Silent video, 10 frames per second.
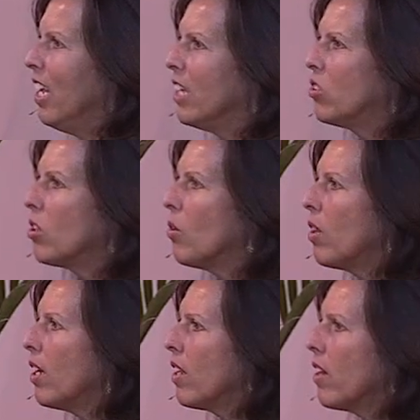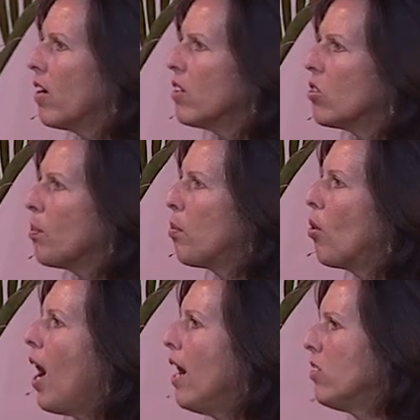It's so that there is a
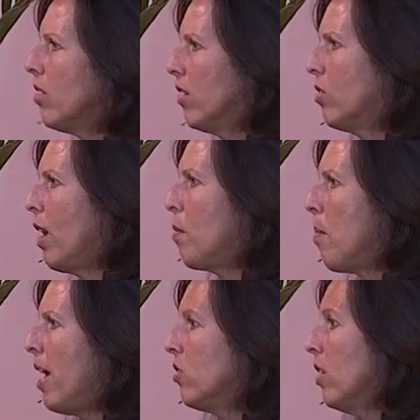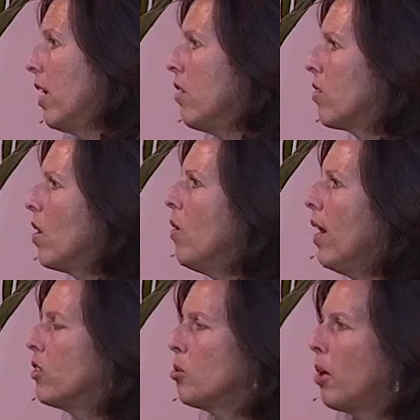process, I imagine. I don't know
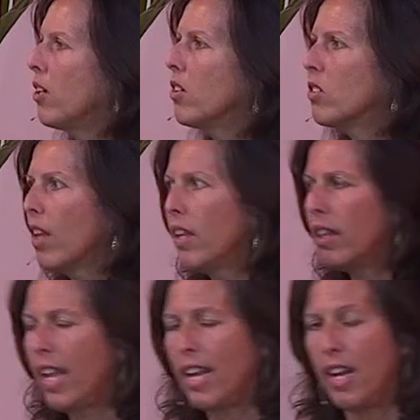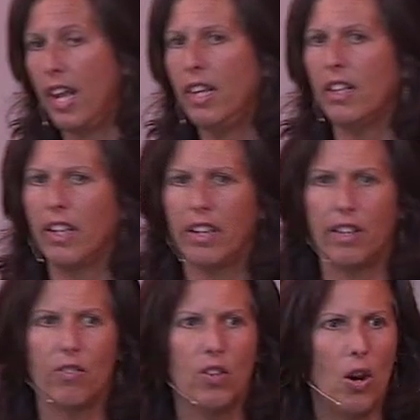how spiders, they, they innately
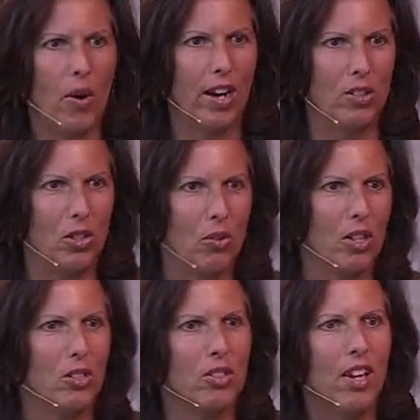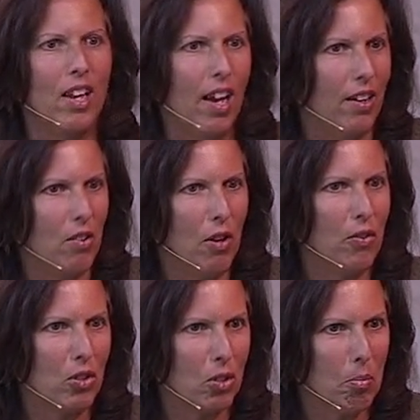kind of know how to do this. I don't know if
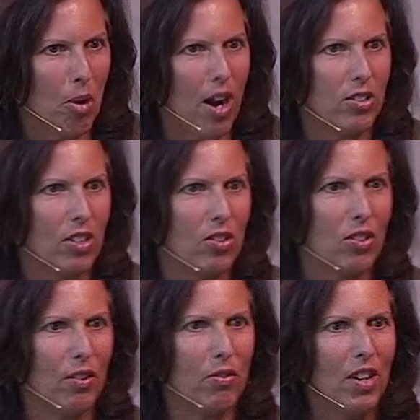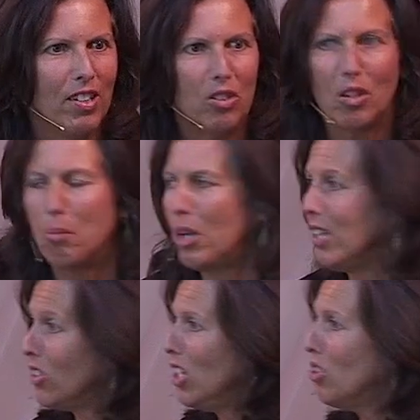there's a process of
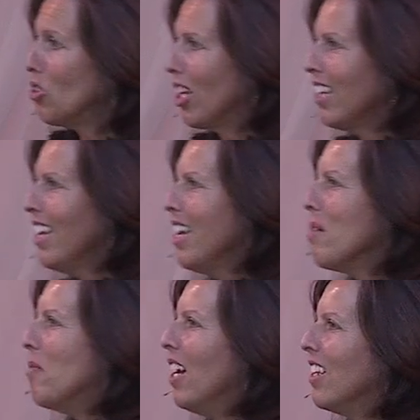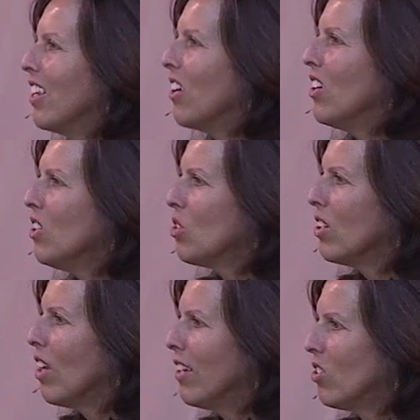somebody teaching, but there is
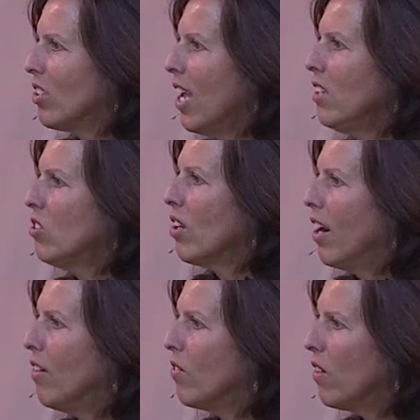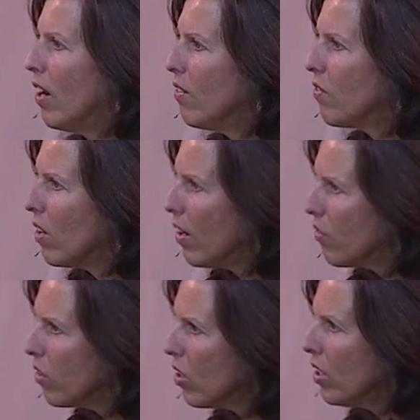a, a sense of, of,
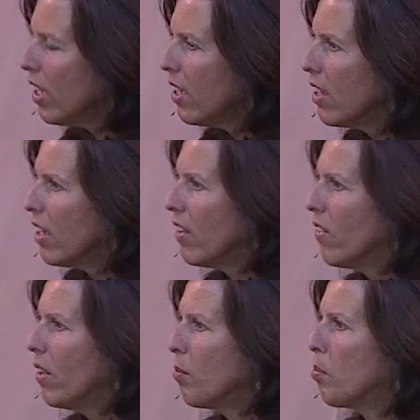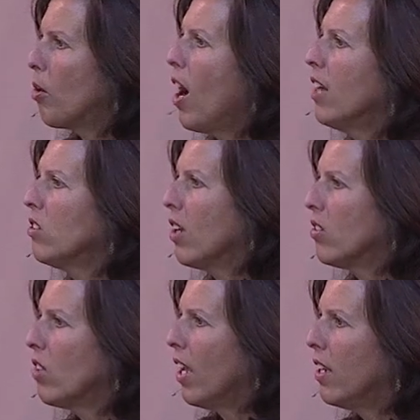of learning the, the
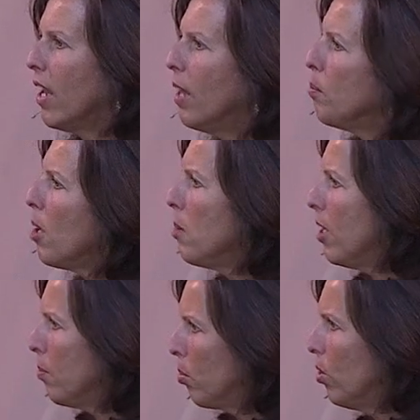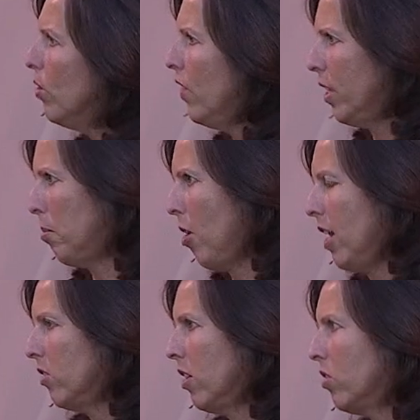process and, and maybe improving the
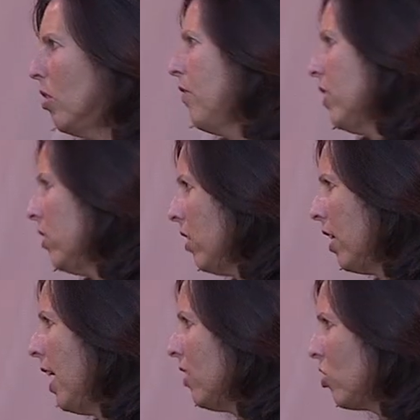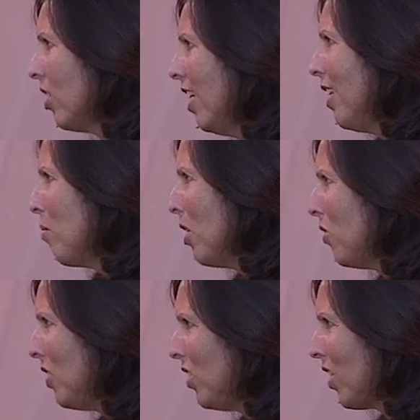process. So if it doesn't catch what
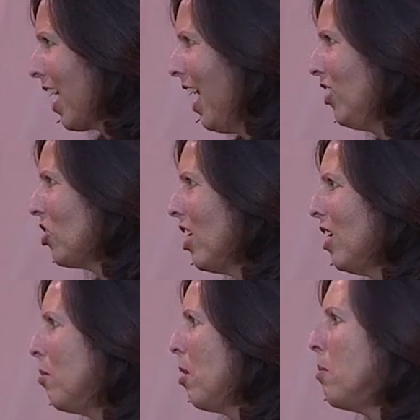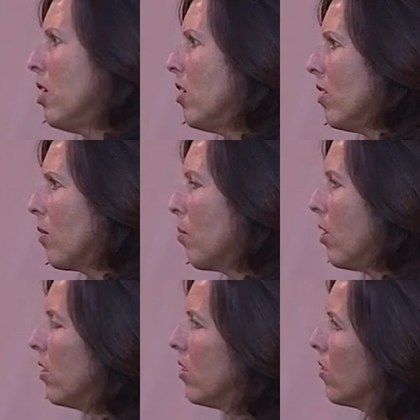you need to catch, maybe you'll
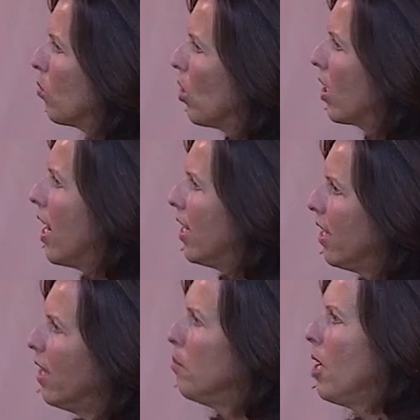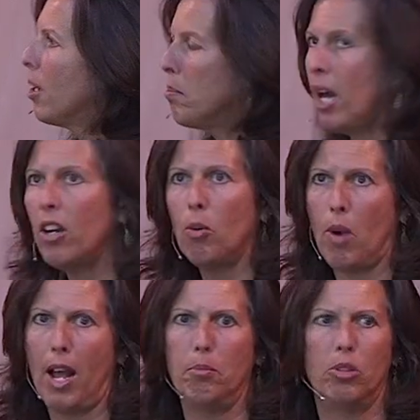you'll work on it and make a better
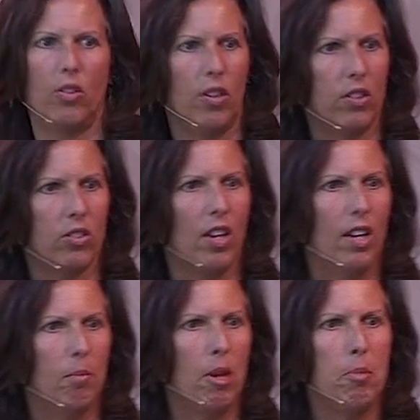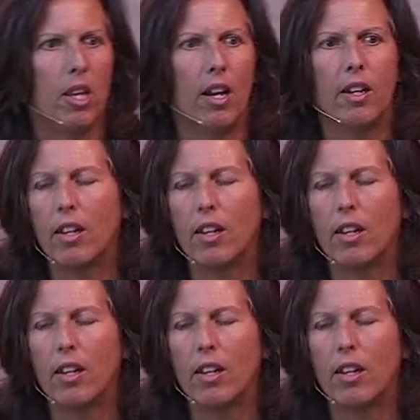web so there's maybe a,